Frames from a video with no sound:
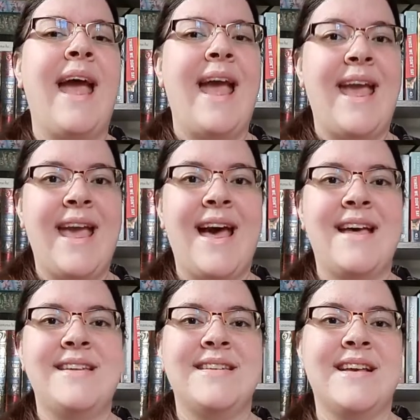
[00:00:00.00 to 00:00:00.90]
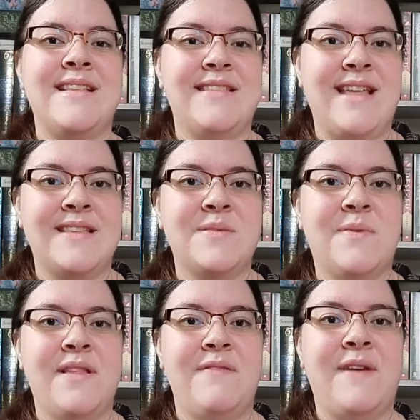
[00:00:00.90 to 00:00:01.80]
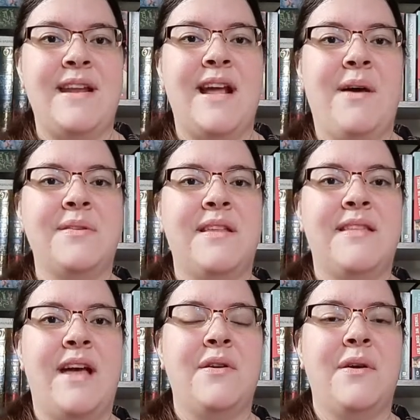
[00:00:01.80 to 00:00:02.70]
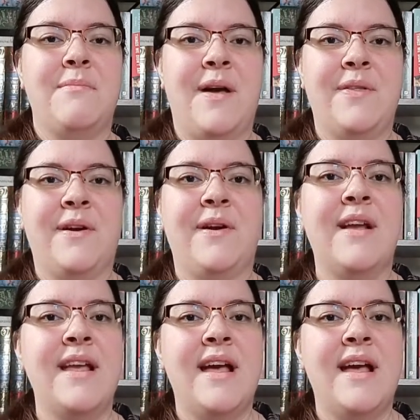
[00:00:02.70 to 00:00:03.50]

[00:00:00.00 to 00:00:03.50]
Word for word: and that's where they find out that her mother